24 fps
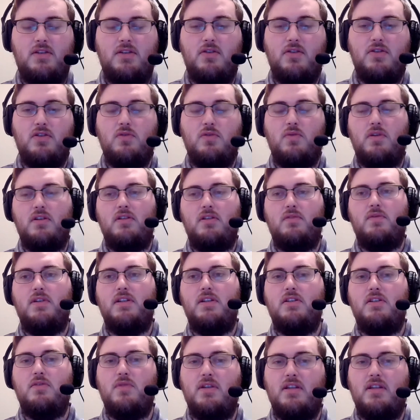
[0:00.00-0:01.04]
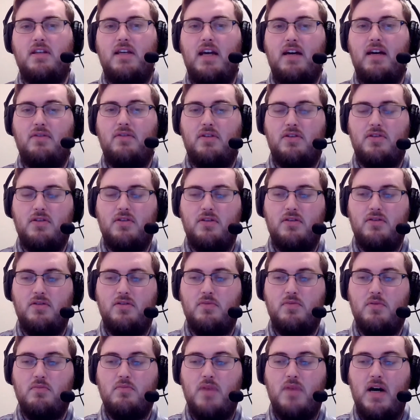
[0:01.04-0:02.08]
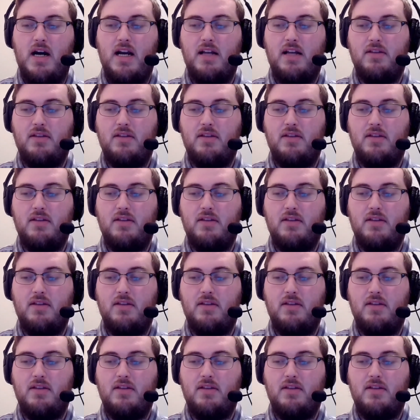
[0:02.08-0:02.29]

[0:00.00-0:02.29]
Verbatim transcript: also one of the reasons why the Catholic Church has been buying